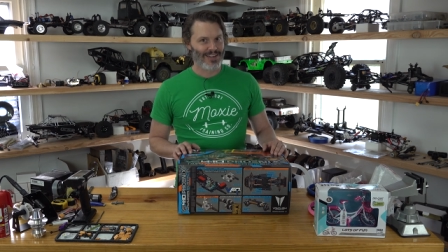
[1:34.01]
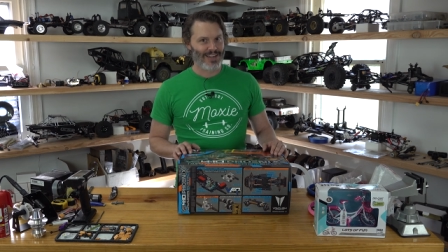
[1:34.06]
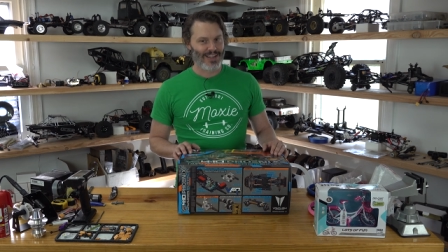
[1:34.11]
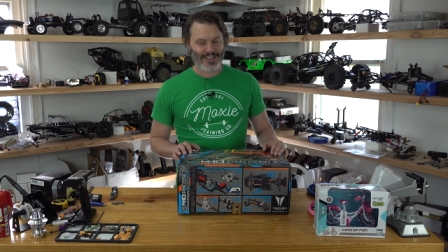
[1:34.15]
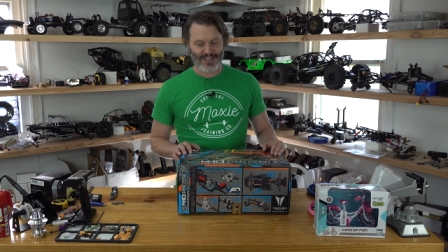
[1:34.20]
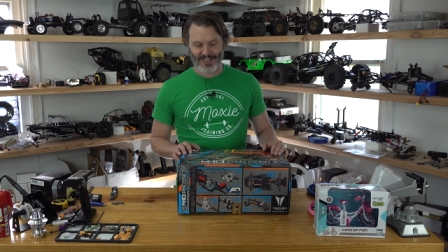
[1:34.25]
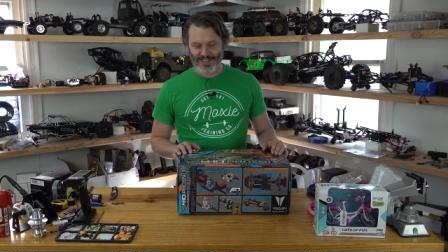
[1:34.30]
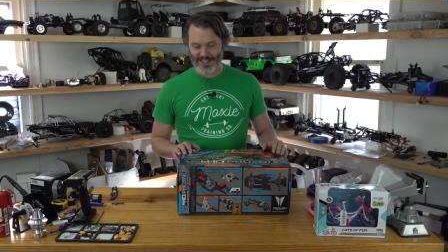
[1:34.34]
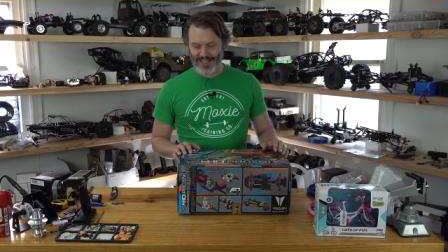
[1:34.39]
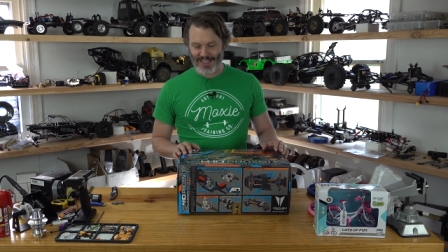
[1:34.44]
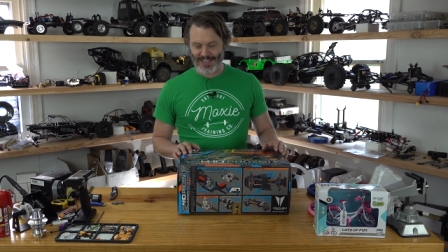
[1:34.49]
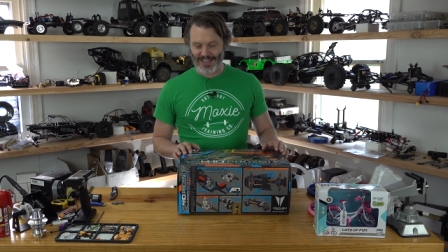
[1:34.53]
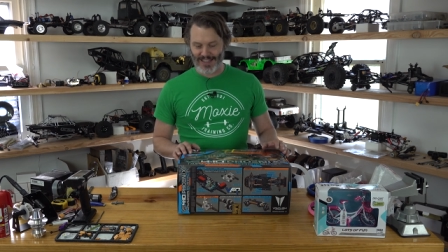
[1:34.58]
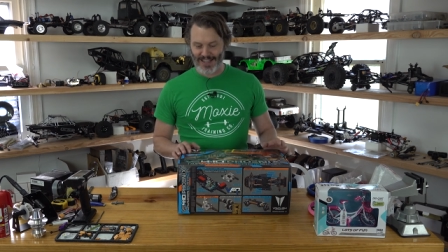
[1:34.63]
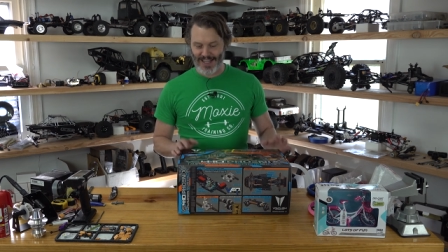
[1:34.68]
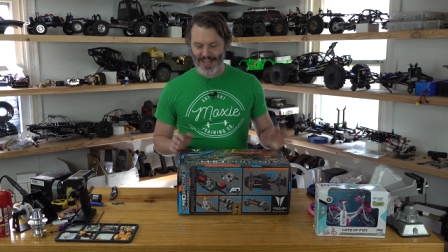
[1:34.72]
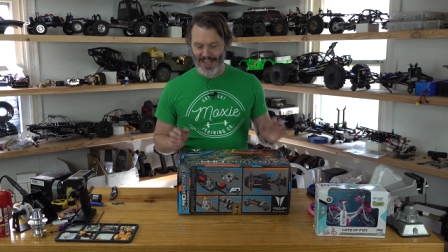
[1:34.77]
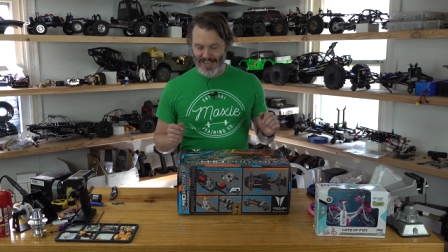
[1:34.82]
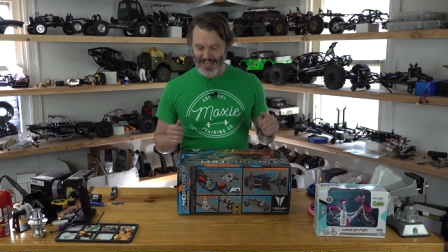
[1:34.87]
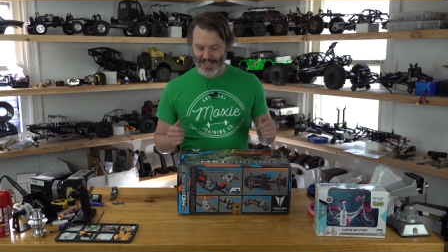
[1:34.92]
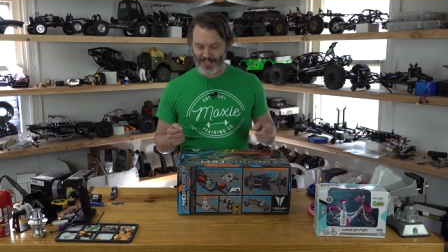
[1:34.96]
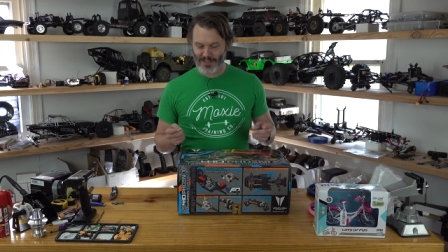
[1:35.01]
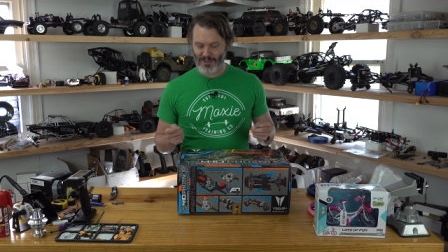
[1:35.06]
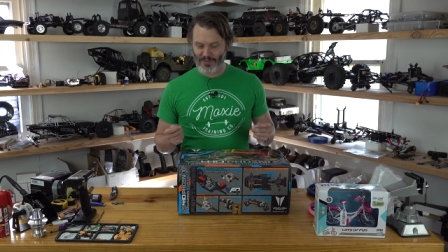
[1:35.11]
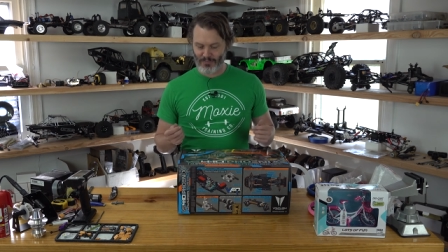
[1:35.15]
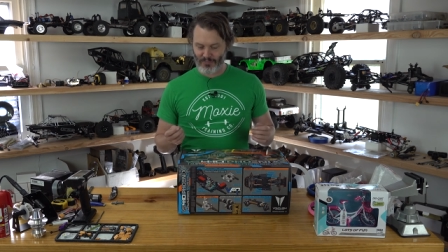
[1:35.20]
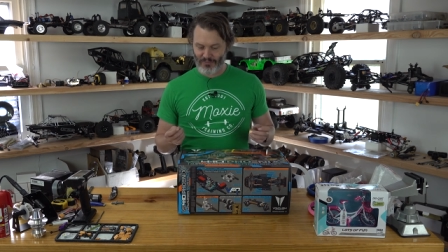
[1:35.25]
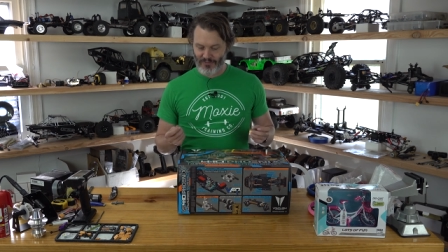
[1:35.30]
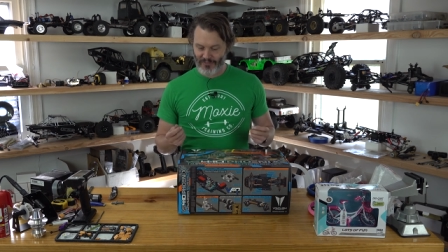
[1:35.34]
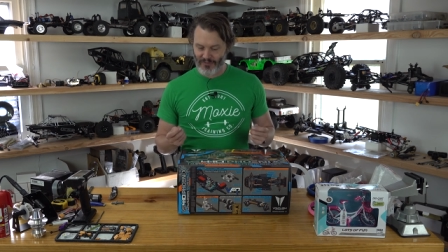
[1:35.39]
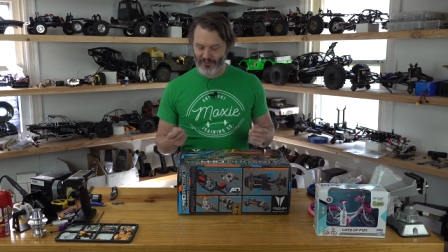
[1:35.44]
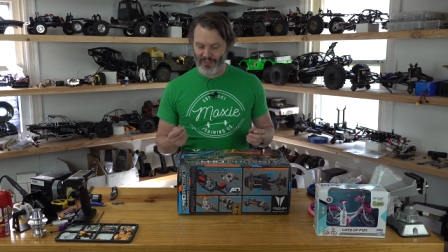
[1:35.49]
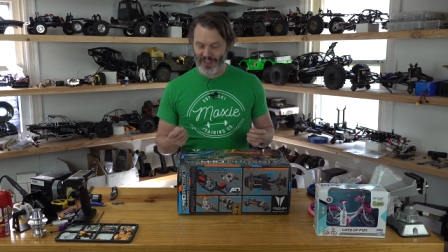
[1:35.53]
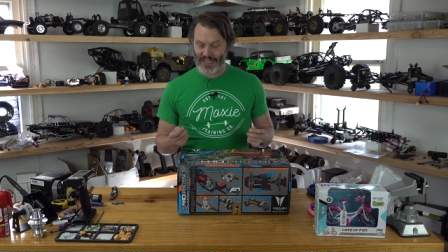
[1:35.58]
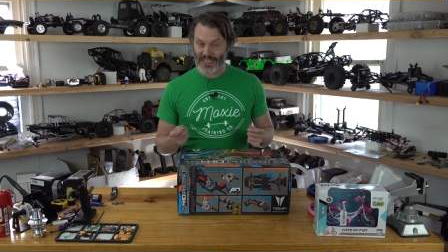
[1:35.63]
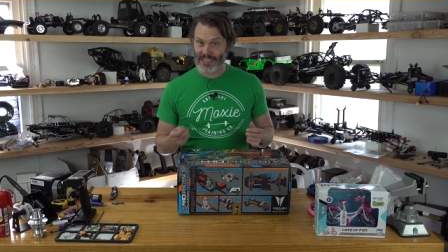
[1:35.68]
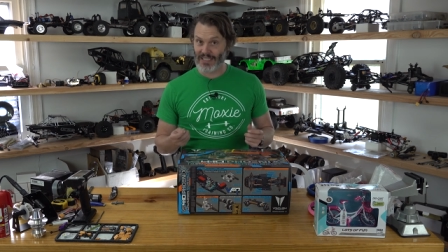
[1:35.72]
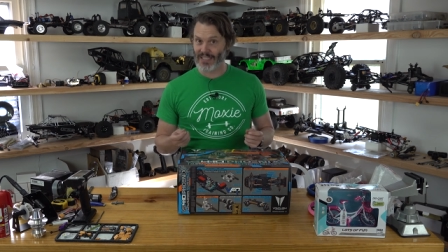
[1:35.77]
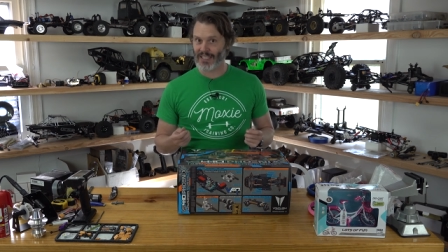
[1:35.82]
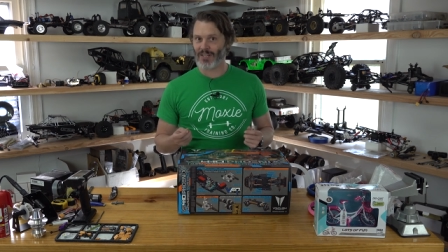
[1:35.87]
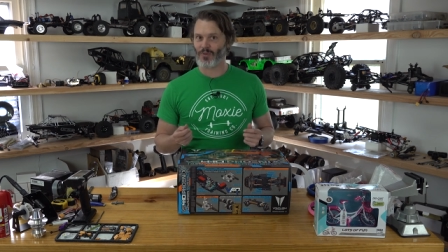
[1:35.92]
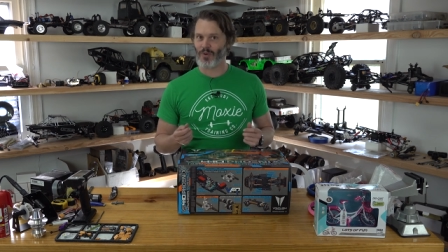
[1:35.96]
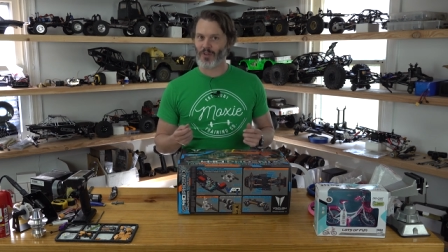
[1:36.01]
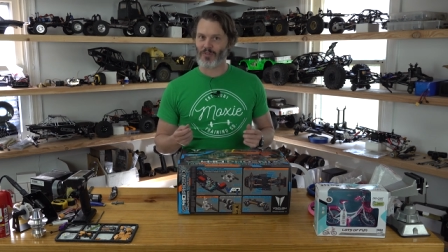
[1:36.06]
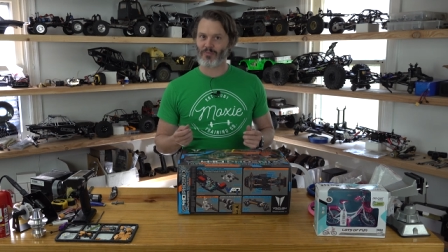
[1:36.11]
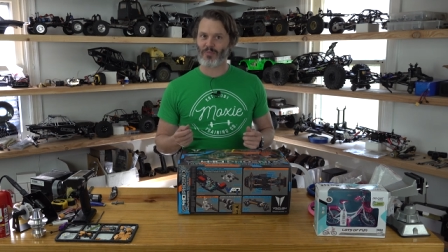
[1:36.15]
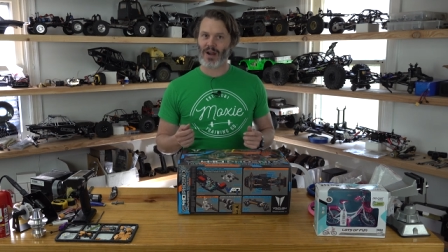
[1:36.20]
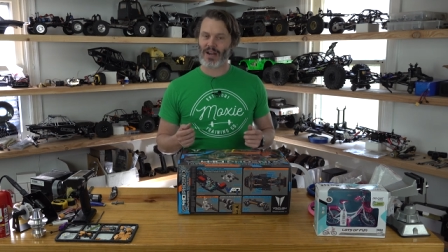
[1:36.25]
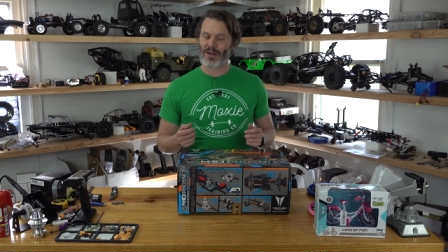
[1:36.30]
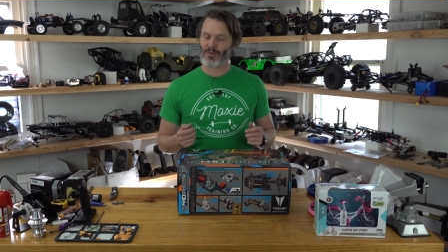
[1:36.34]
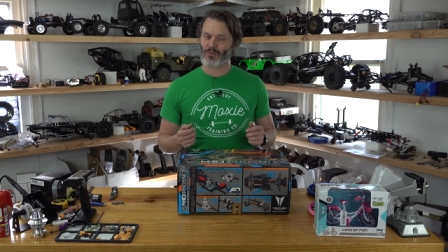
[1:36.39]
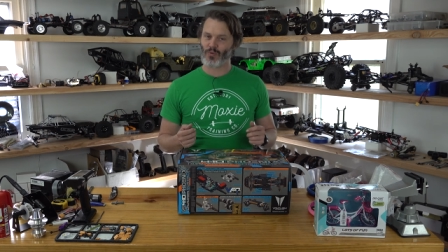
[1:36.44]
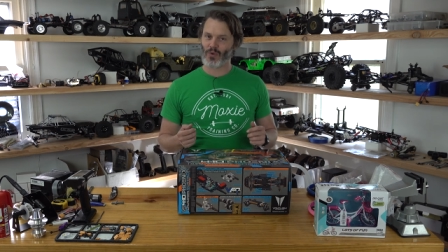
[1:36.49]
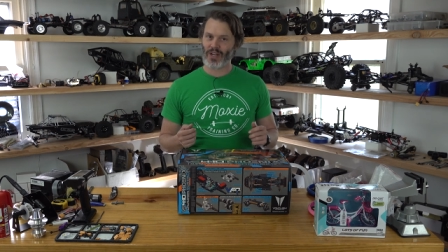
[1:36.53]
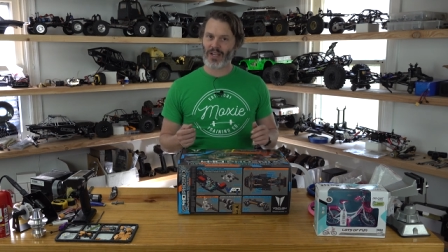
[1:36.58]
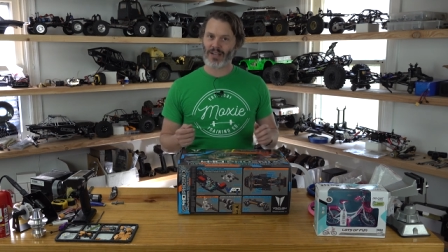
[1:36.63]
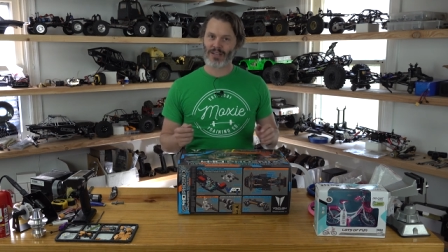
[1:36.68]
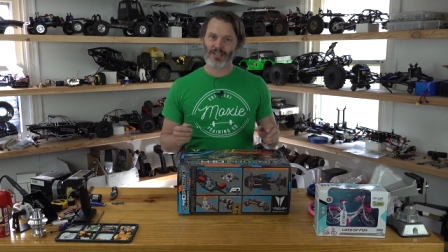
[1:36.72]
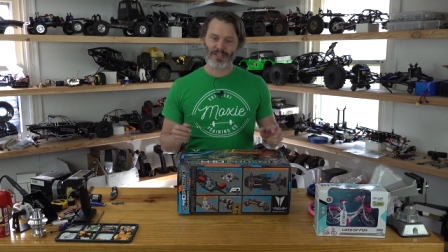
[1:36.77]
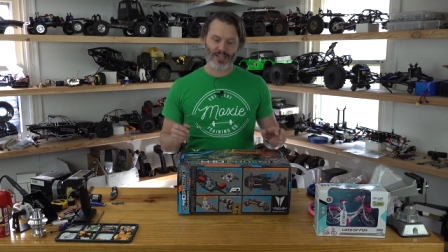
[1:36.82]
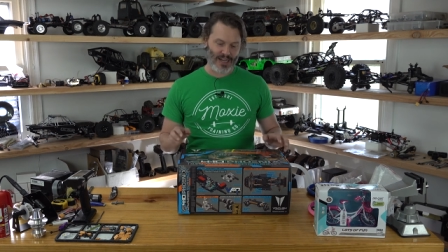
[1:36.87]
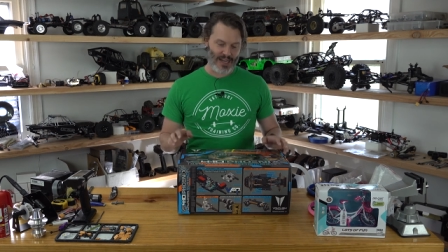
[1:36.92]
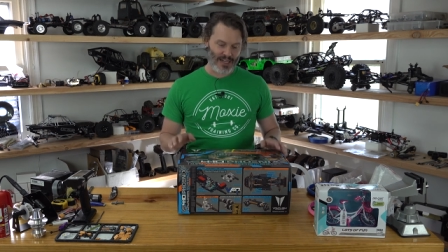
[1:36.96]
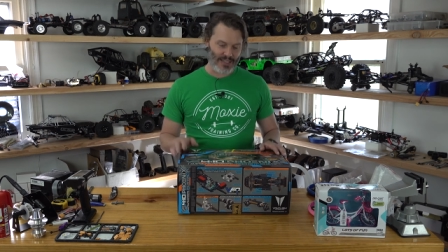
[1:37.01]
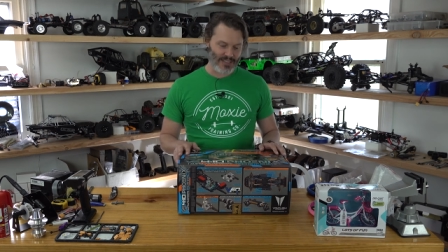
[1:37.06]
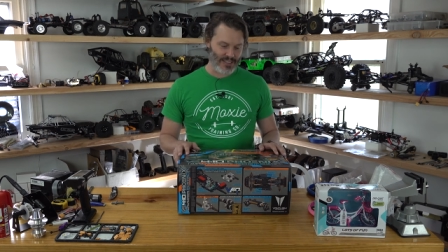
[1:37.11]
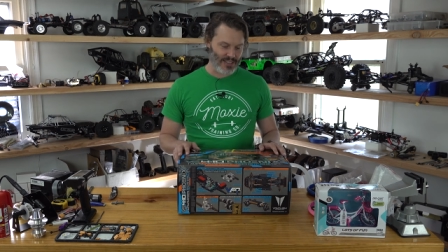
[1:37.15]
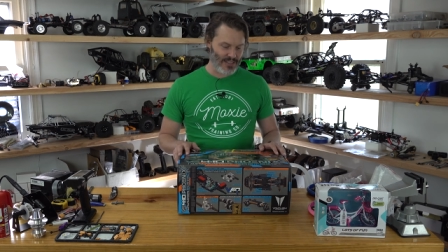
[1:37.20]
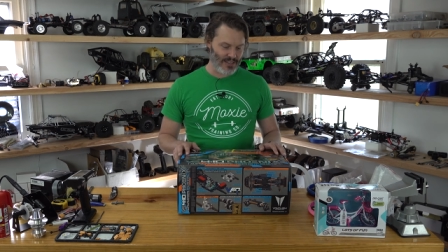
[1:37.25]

Uh, I like fiddling with my rig a lot.